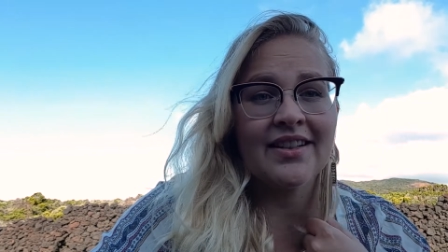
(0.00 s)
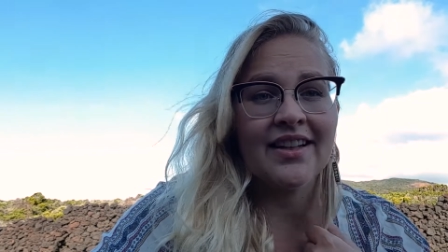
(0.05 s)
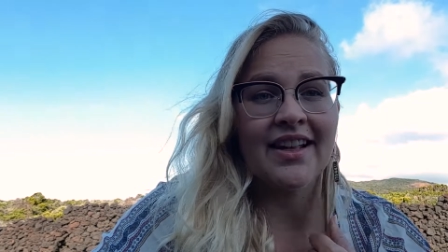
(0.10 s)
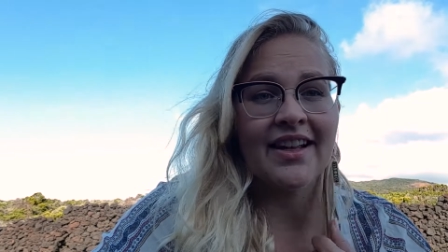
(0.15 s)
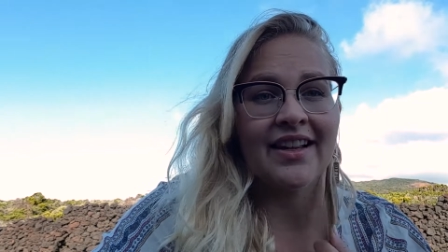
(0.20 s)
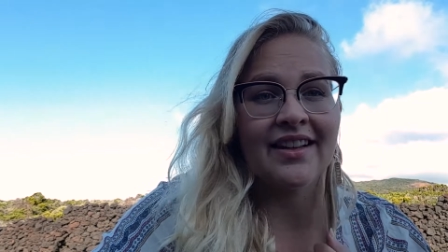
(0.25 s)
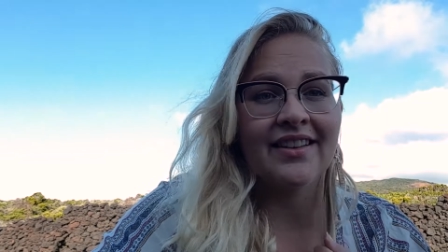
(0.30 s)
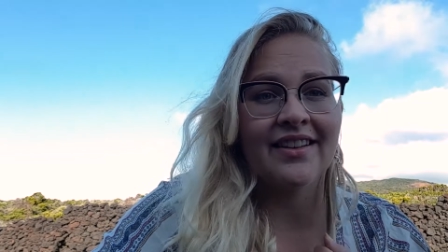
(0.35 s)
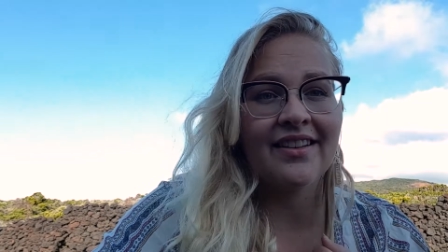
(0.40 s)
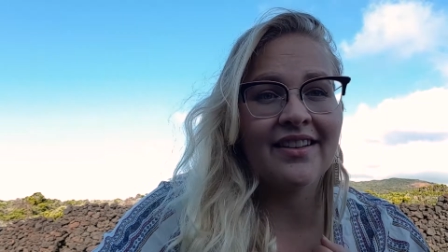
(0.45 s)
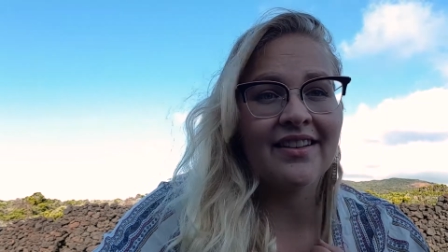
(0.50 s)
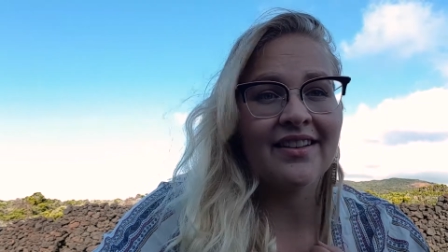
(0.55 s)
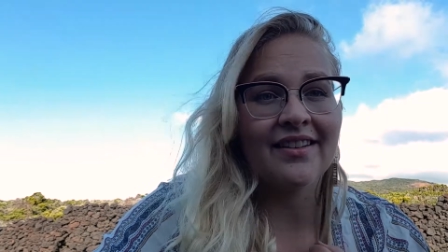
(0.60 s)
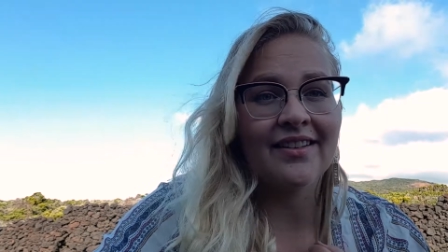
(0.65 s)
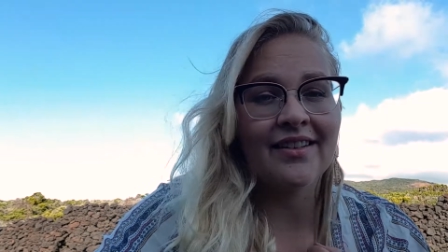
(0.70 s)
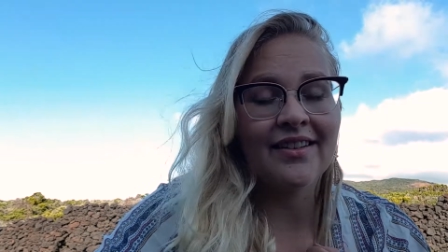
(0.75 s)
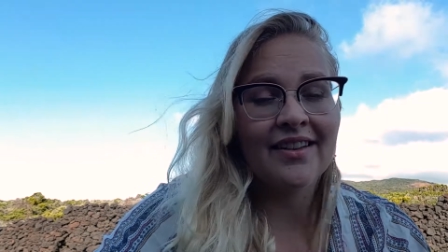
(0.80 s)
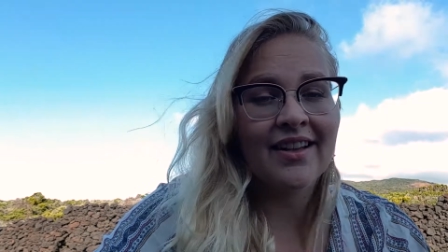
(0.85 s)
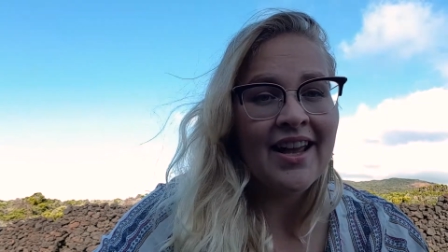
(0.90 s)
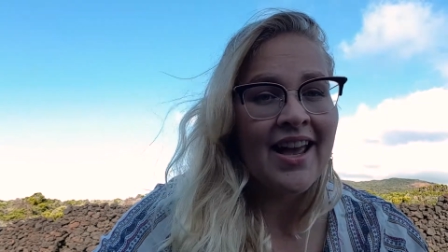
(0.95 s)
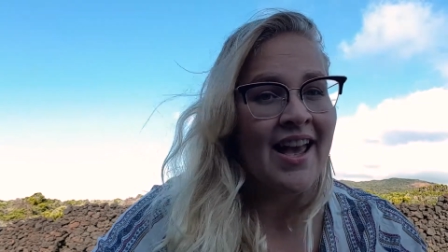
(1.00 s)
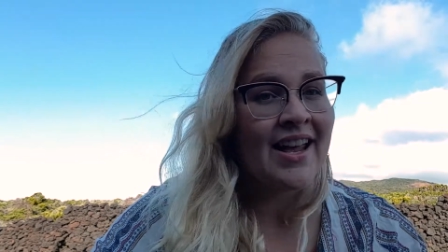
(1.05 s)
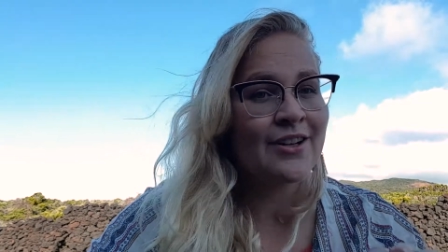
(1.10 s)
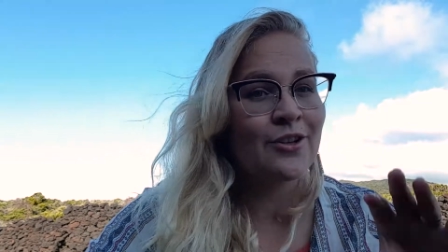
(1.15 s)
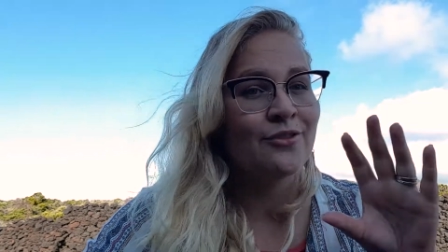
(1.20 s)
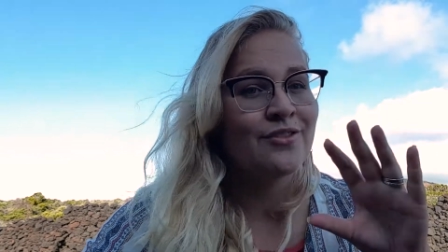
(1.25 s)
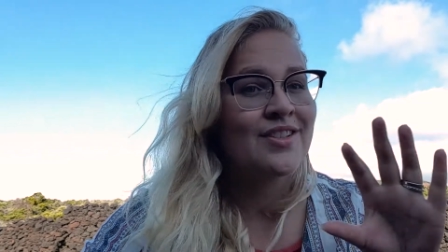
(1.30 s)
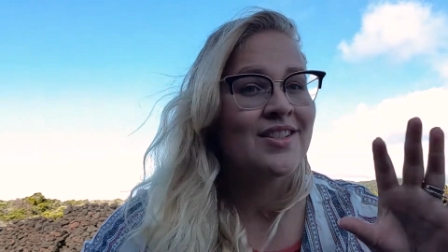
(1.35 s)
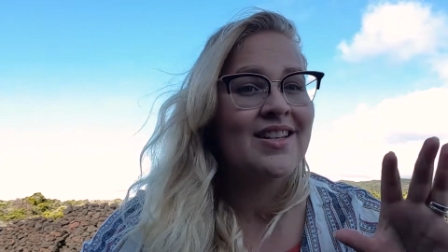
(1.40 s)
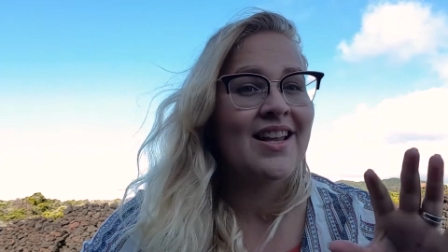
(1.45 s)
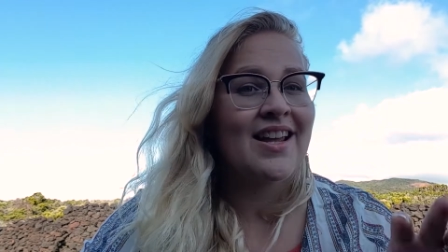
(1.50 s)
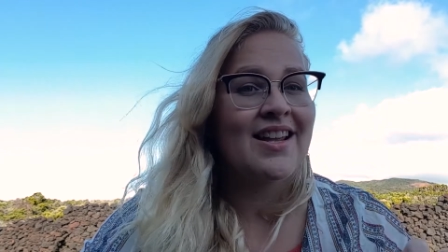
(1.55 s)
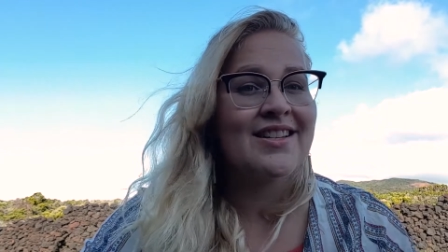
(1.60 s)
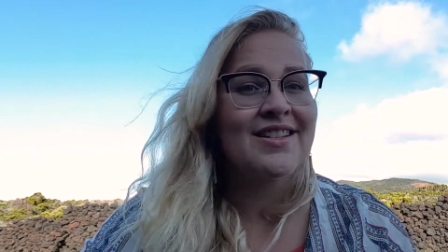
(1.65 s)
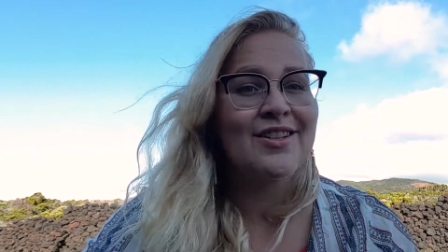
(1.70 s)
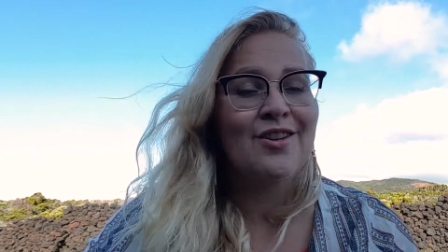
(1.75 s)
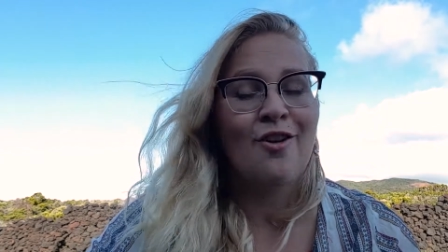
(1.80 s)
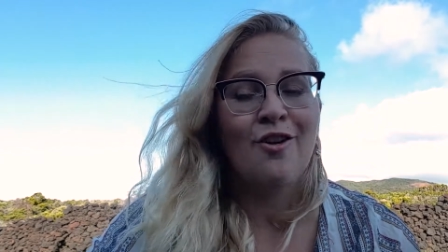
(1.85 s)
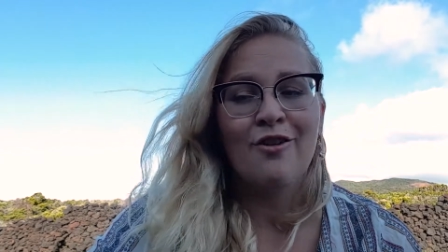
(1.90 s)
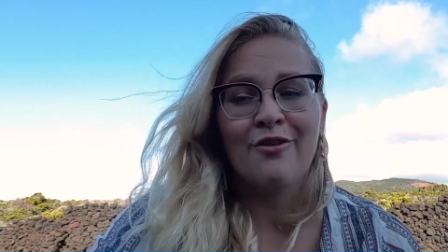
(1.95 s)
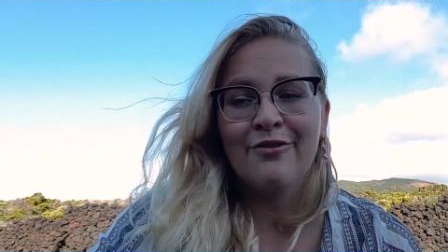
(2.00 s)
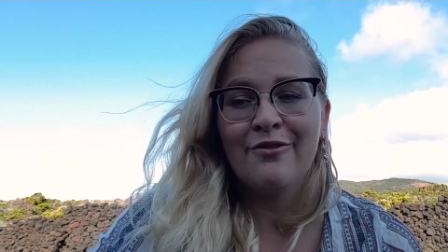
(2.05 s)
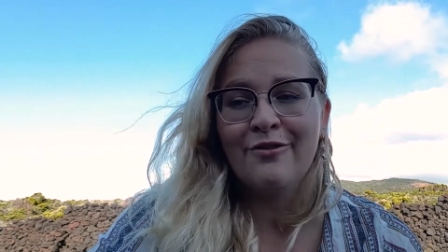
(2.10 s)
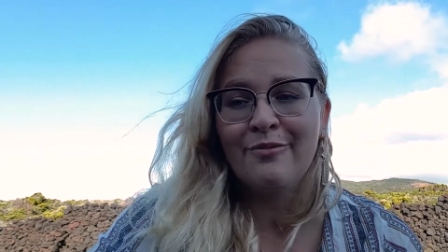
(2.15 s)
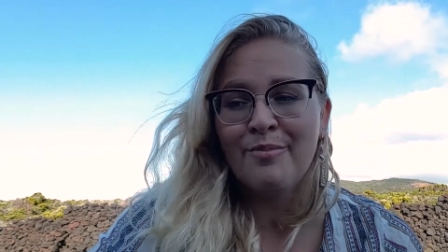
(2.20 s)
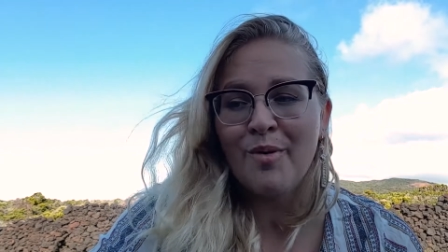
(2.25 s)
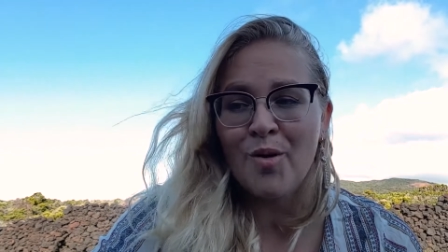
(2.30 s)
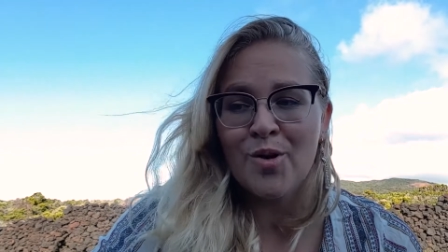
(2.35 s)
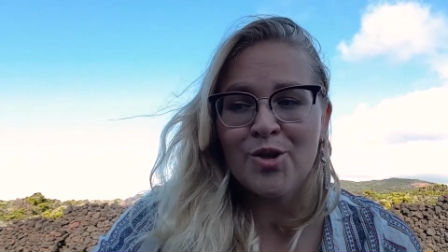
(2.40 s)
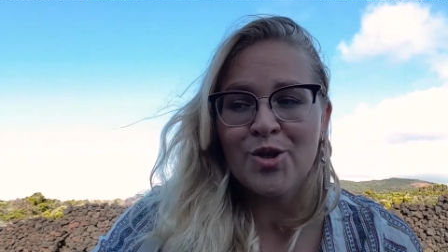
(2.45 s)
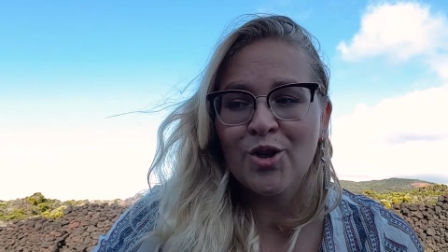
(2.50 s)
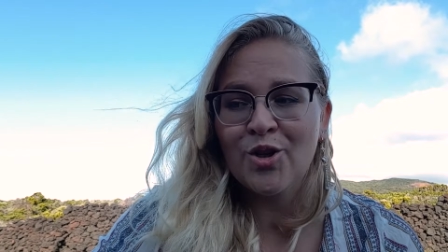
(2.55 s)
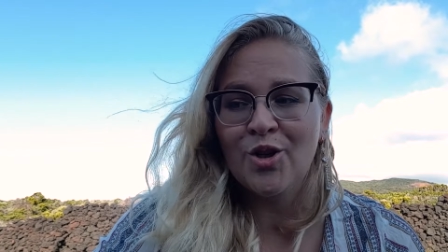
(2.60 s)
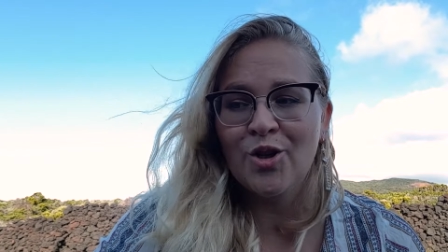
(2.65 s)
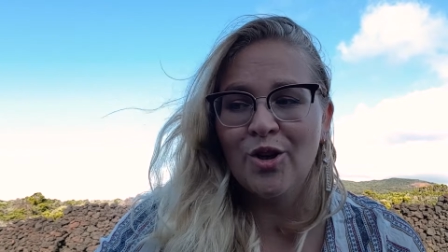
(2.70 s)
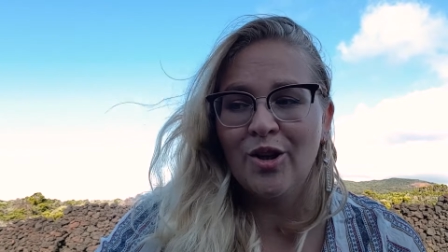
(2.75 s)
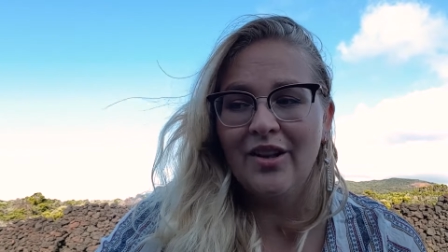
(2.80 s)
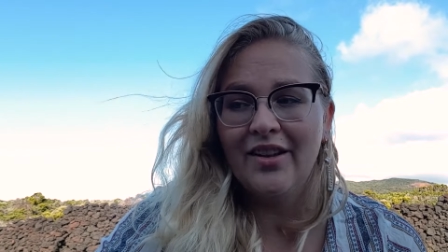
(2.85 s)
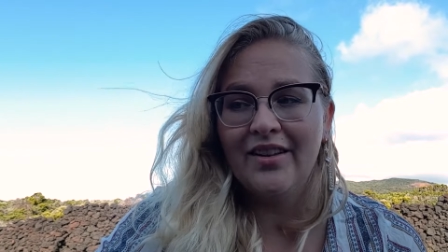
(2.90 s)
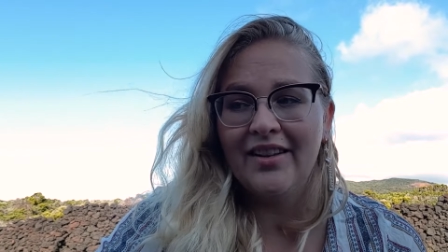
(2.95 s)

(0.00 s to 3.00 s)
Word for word: Like, the, the head of state of Portugal,